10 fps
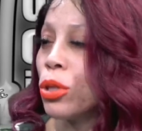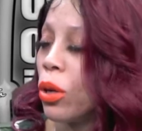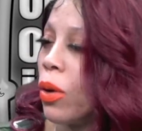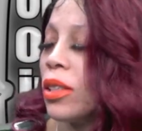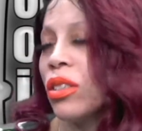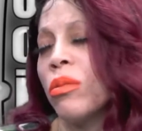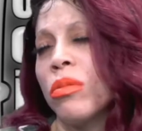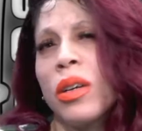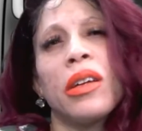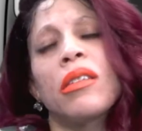So I just
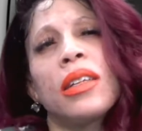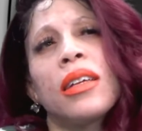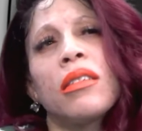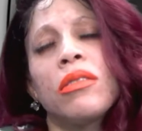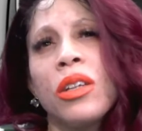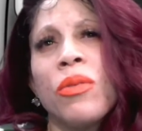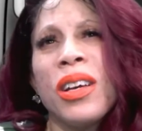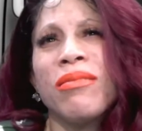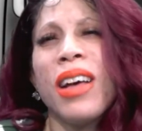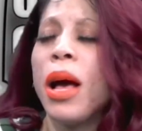was like, you know
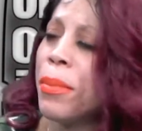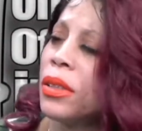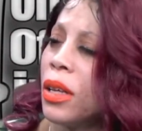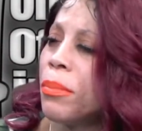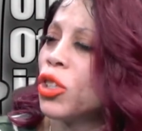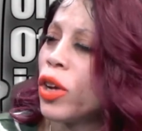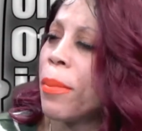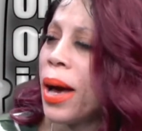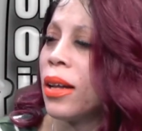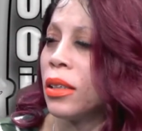what? I'm gonna try
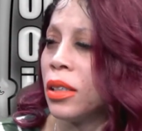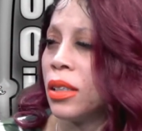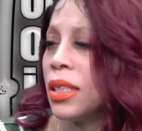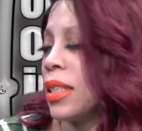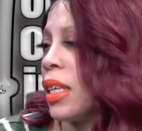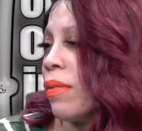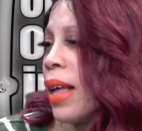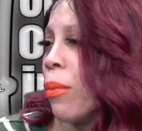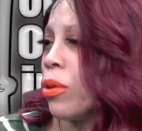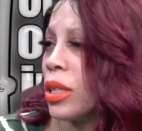modeling and see if
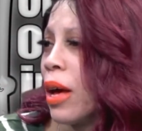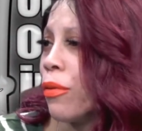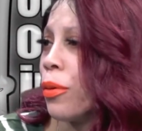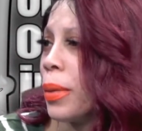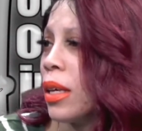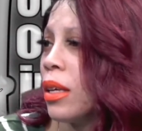that works out for me.